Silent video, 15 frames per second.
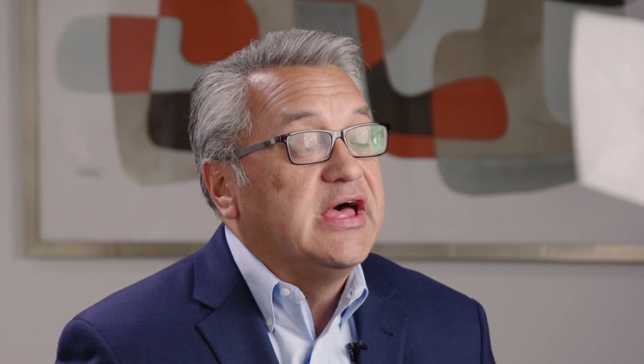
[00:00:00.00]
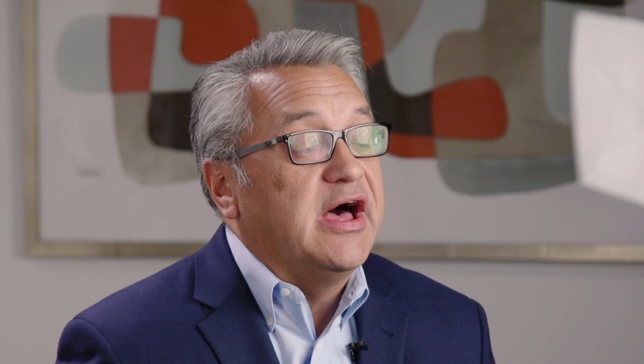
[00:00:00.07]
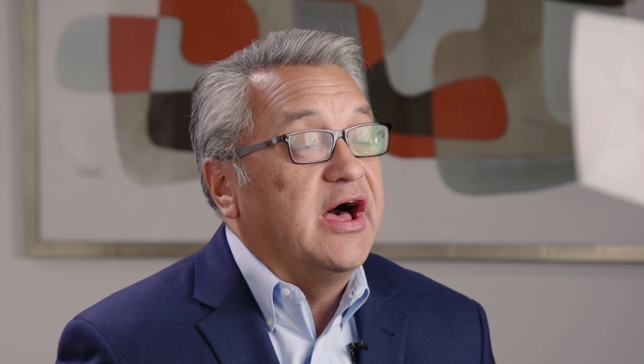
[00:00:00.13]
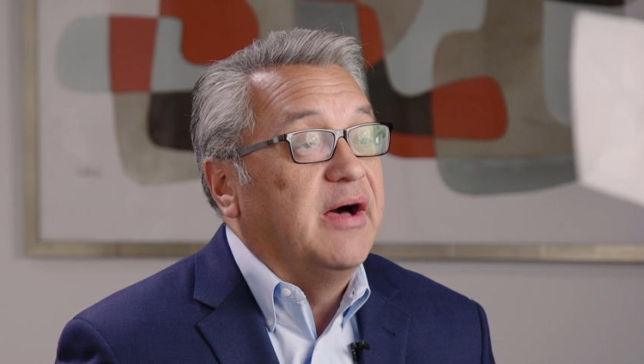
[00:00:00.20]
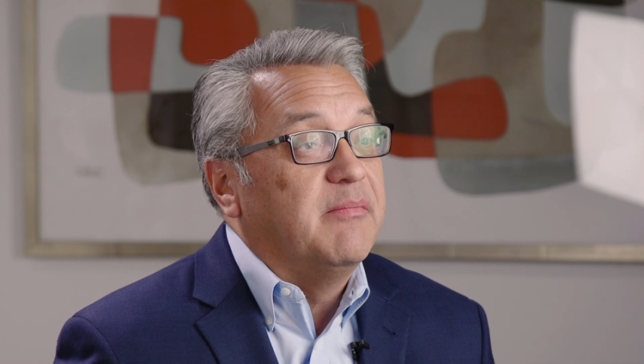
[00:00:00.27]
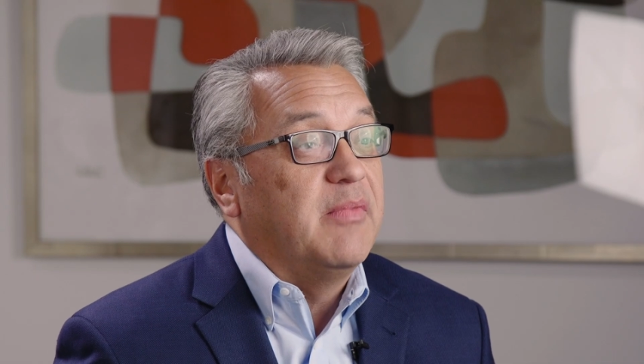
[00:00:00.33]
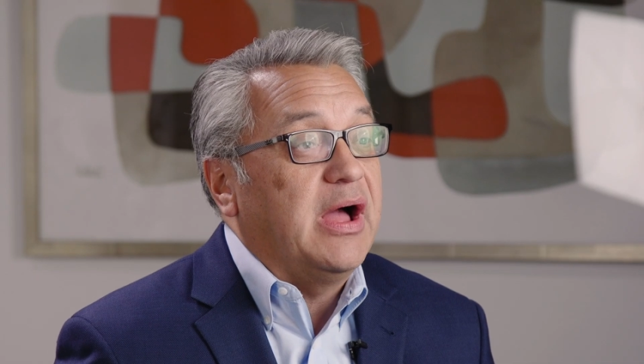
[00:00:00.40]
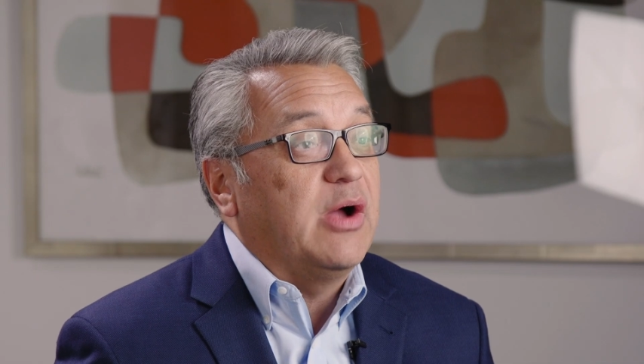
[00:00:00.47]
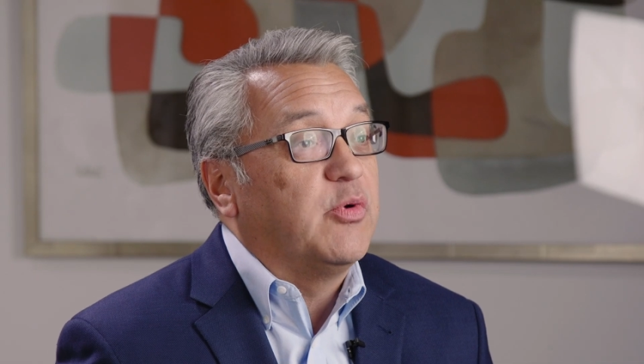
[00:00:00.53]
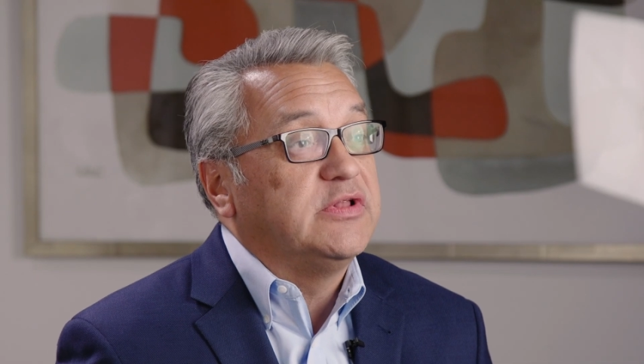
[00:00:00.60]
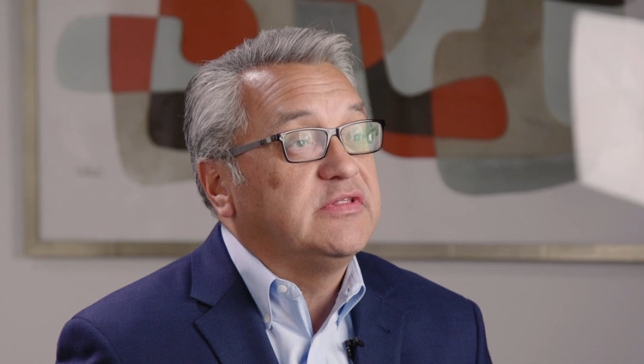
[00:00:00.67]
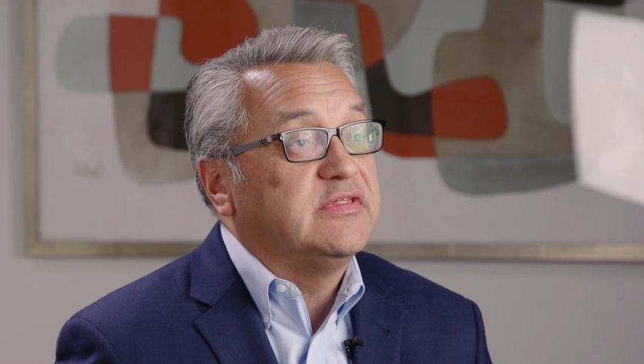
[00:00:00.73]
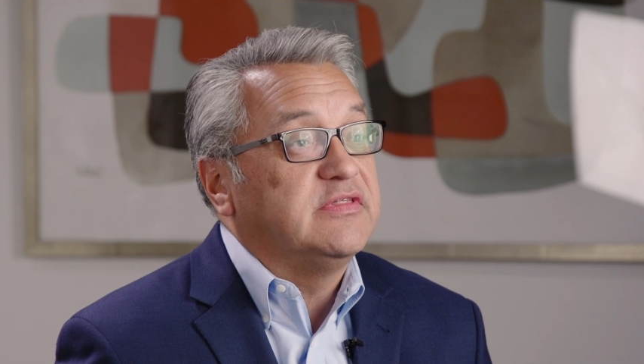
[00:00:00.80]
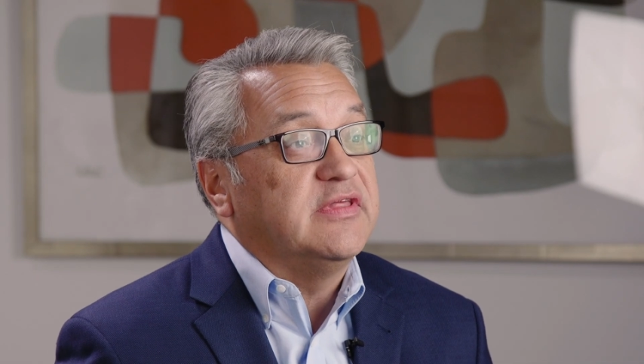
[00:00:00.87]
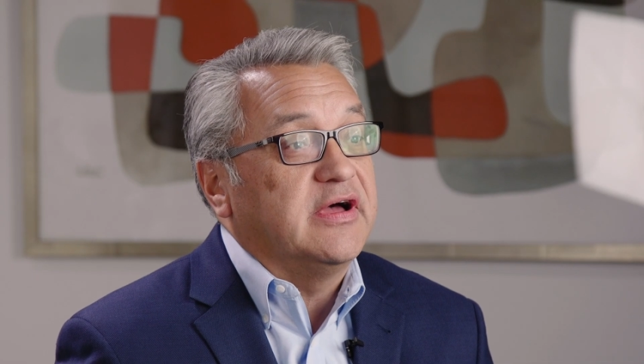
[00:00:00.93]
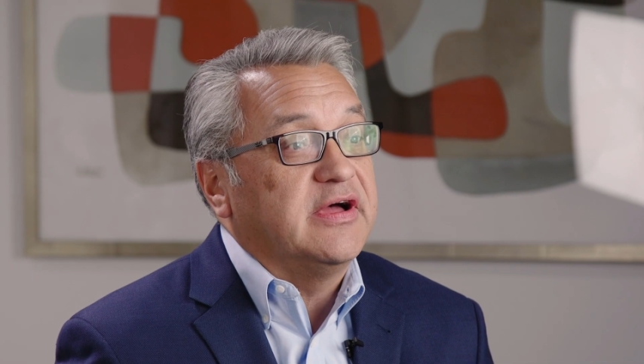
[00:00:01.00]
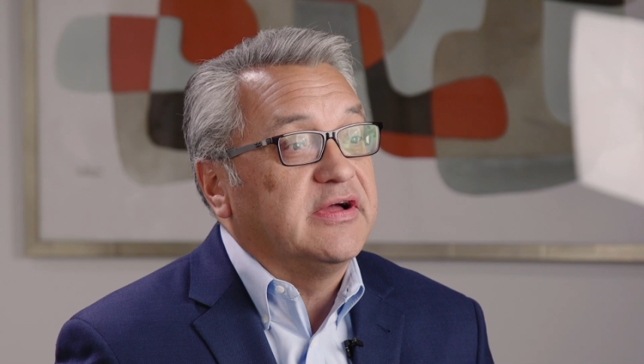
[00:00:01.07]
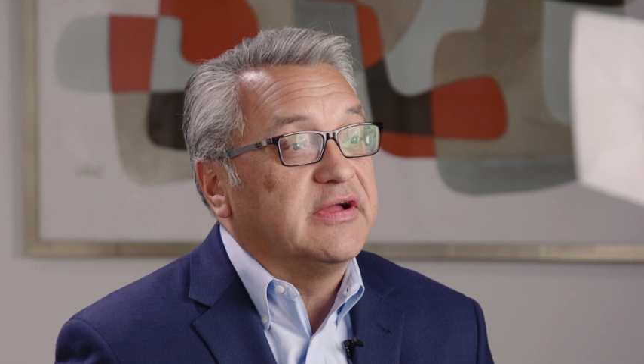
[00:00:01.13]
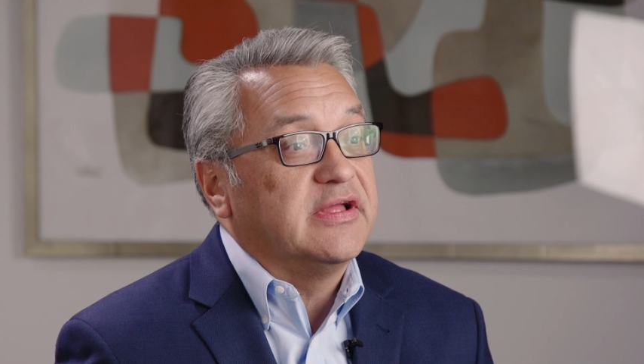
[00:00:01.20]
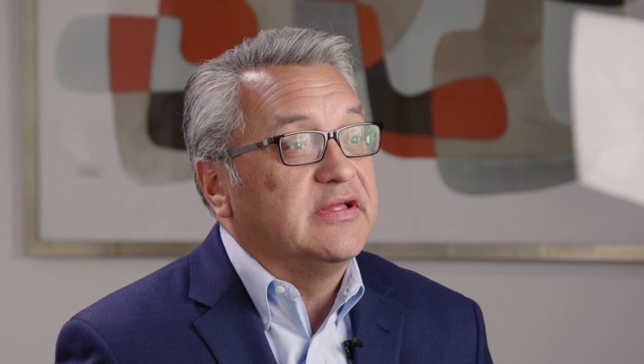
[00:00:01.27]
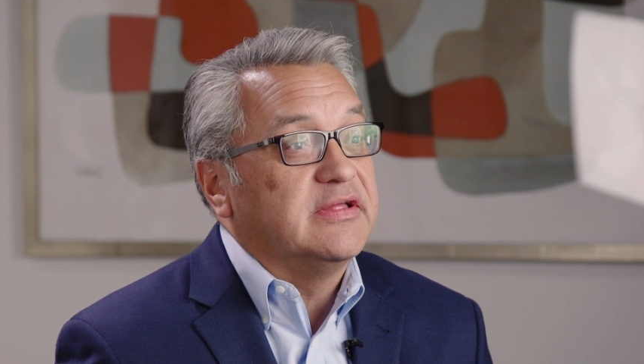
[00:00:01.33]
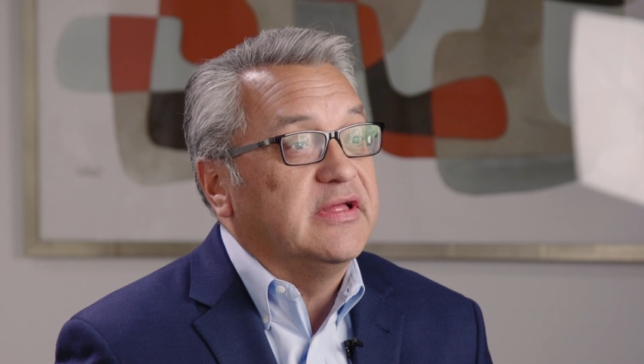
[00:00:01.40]
I went
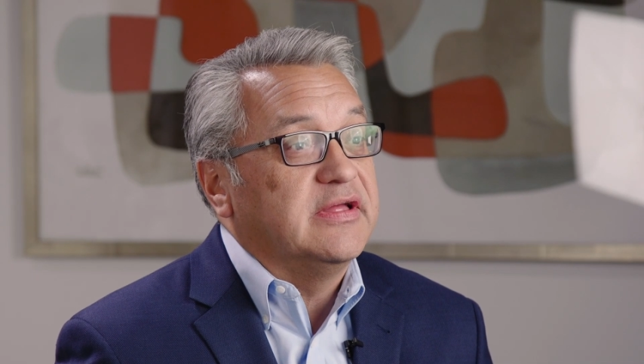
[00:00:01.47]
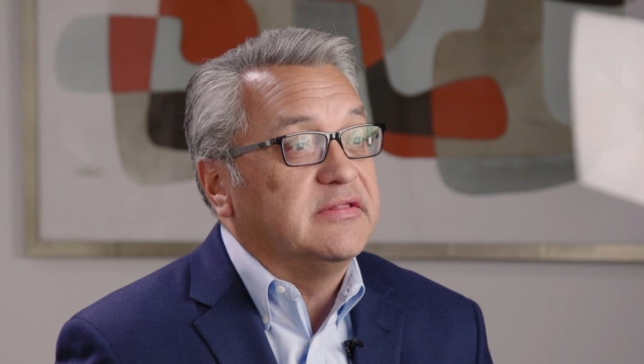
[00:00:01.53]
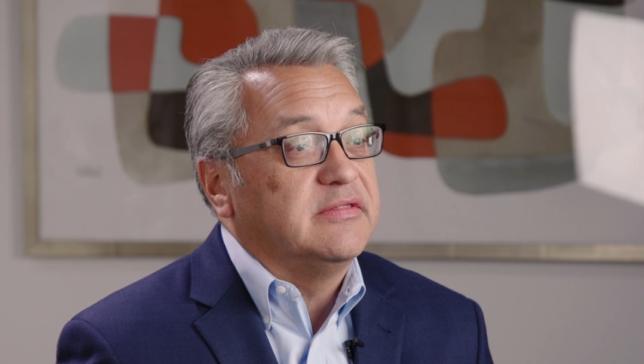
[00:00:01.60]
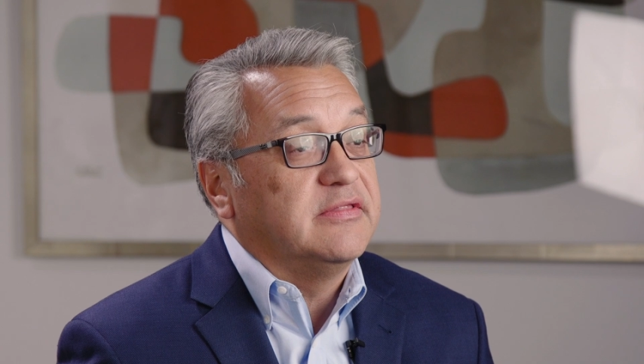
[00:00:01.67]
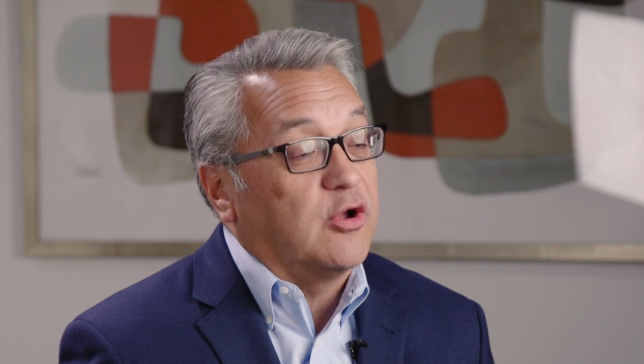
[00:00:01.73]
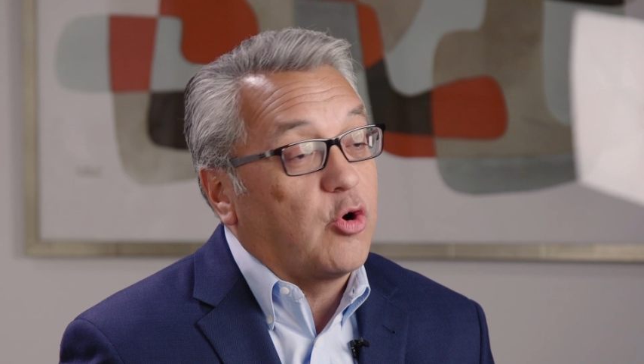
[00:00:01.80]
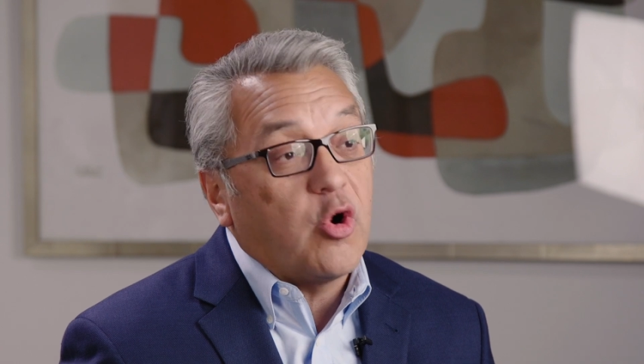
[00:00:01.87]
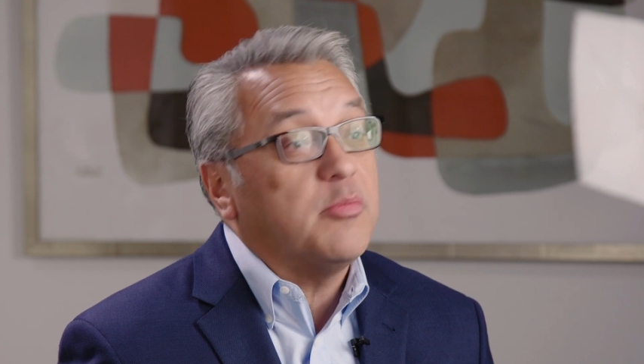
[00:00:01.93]
the